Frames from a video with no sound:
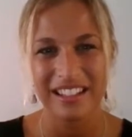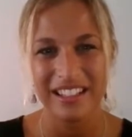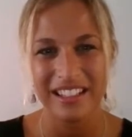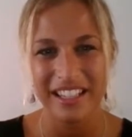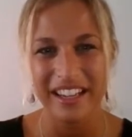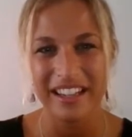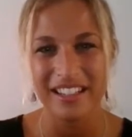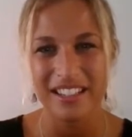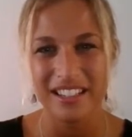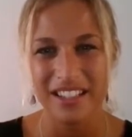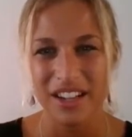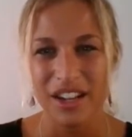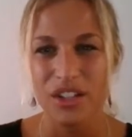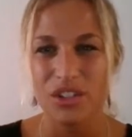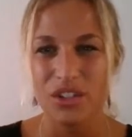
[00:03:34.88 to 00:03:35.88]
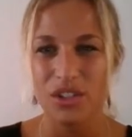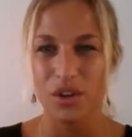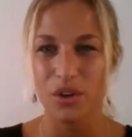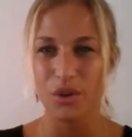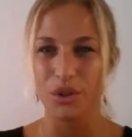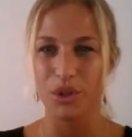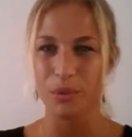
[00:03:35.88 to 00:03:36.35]
Yes.
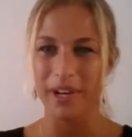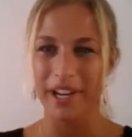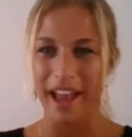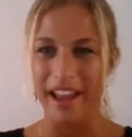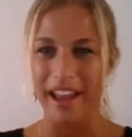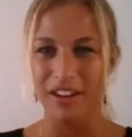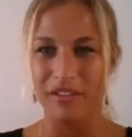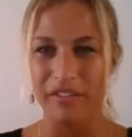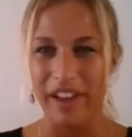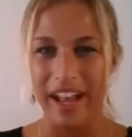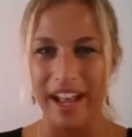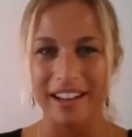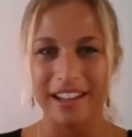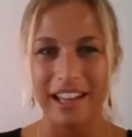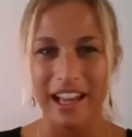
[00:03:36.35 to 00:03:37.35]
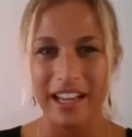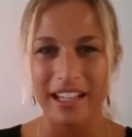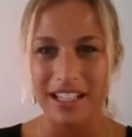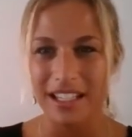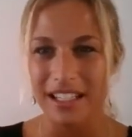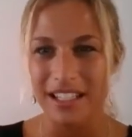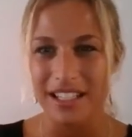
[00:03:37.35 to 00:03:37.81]
So you were kind of
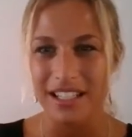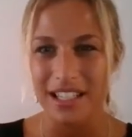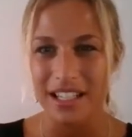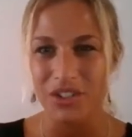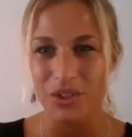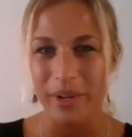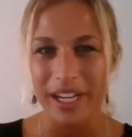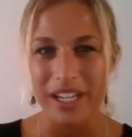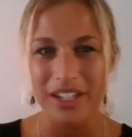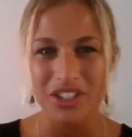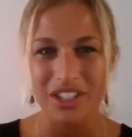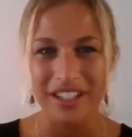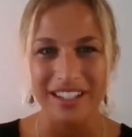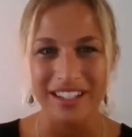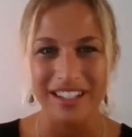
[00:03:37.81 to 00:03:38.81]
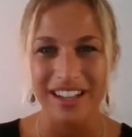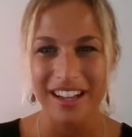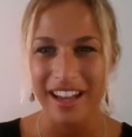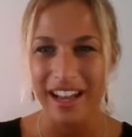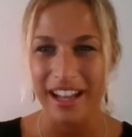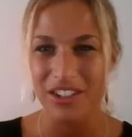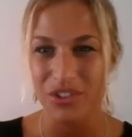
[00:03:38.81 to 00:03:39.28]
analyzing the
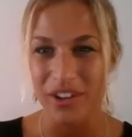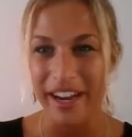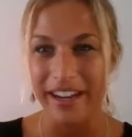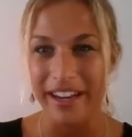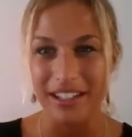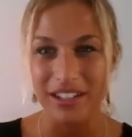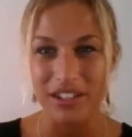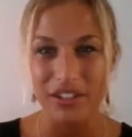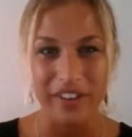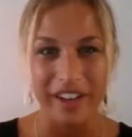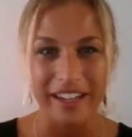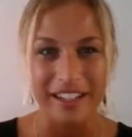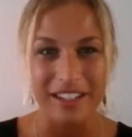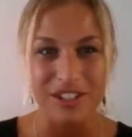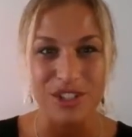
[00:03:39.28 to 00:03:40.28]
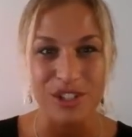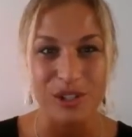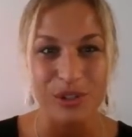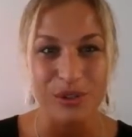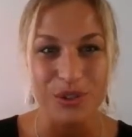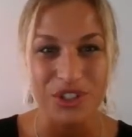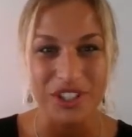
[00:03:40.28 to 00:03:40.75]
situation and trying to find a
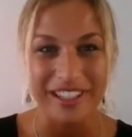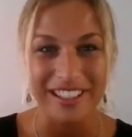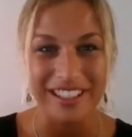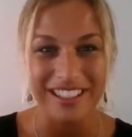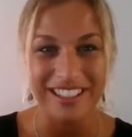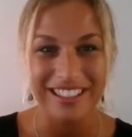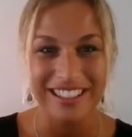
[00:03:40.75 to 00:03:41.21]
solution.